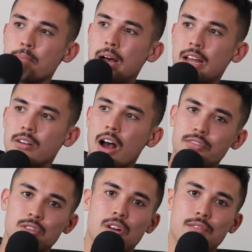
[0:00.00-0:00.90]
but
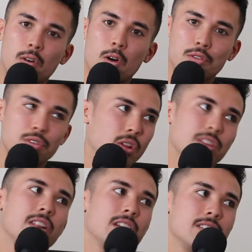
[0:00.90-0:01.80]
after a grand final, it's not like
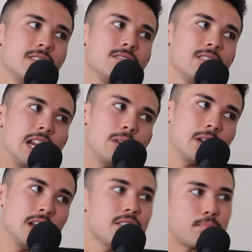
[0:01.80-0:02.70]
they let
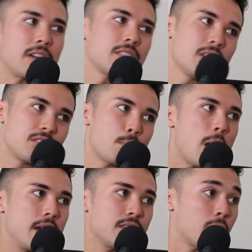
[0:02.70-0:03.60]
anyone in. It's basically just the
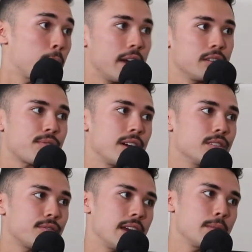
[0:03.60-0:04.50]
players and the players'
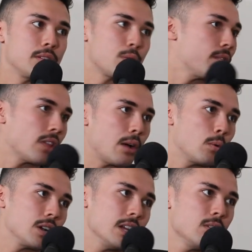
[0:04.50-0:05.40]
friends, families, mm. whoever they
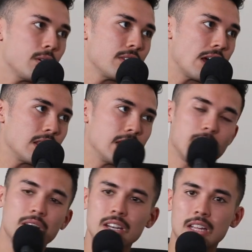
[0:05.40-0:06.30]
want in, whoever they allow
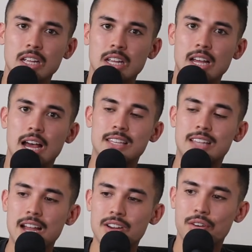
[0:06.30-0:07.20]
in. And
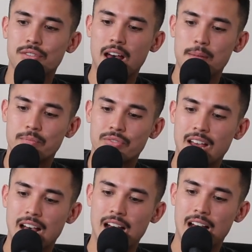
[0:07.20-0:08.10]
Dad goes up.
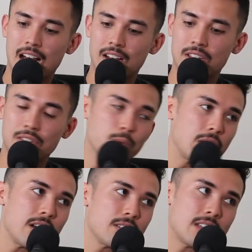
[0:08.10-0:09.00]
Uh, his
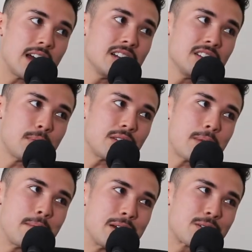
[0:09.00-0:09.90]
their Dad and his best
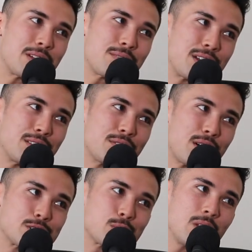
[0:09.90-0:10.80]
mate Mick are at the front of the
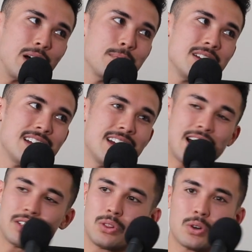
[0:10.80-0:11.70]
social club,
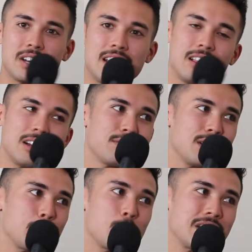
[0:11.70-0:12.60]
and they're looking in and like,
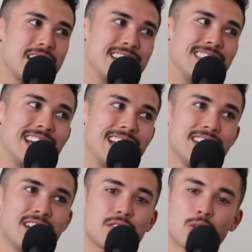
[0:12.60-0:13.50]
fuck, we want to get in there.
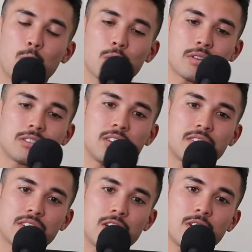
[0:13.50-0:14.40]
So he walks up to the
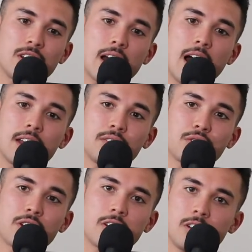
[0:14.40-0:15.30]
security guard and
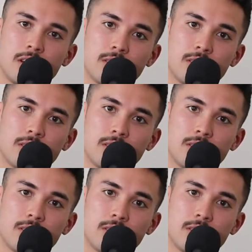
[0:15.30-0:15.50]
security